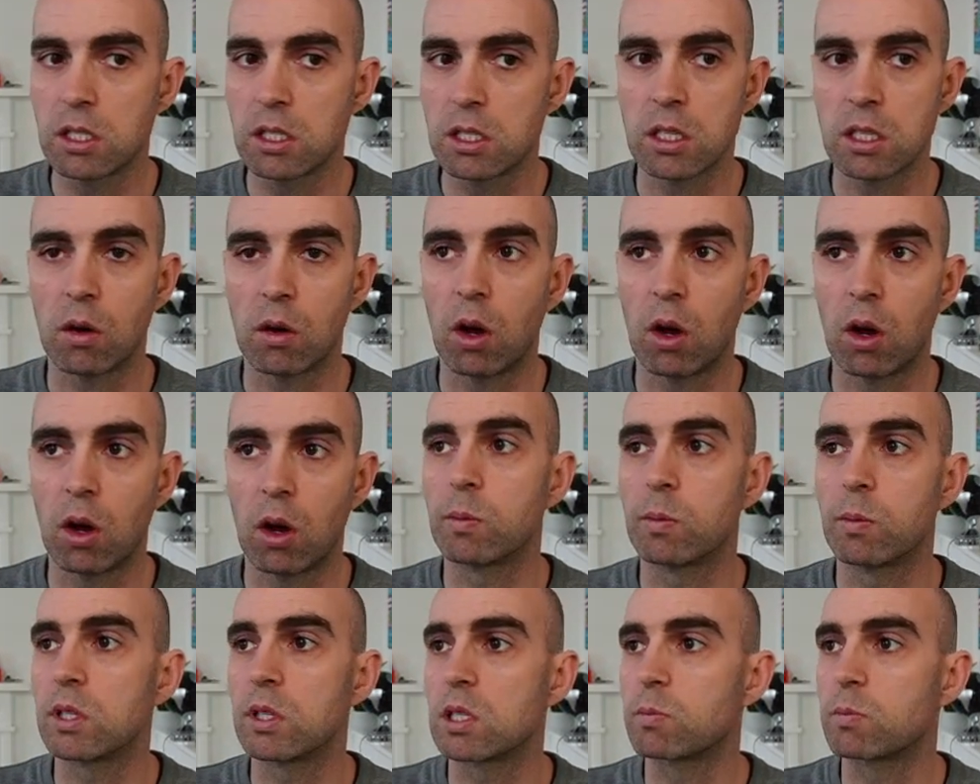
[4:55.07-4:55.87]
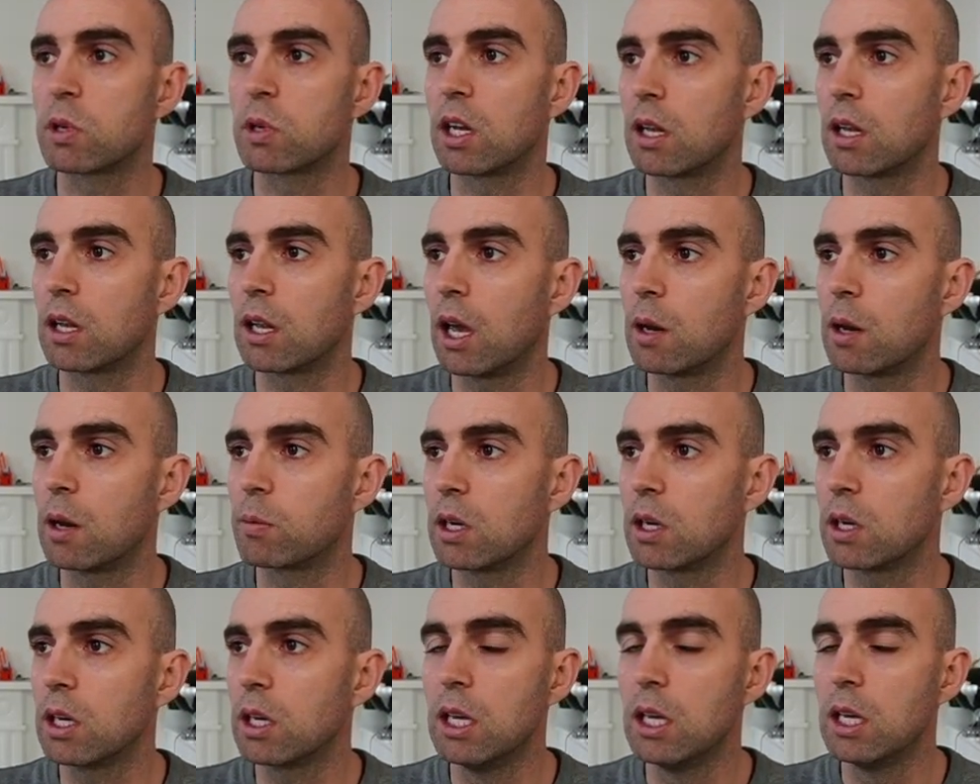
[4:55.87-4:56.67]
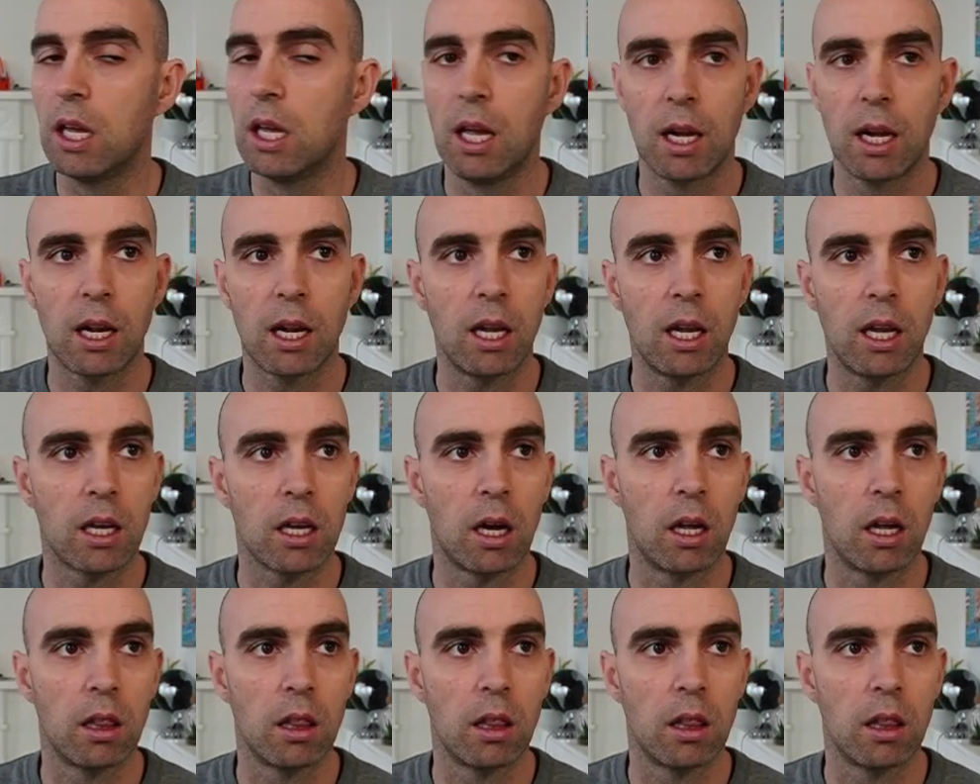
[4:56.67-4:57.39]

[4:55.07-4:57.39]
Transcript: So open up the sprite library, click on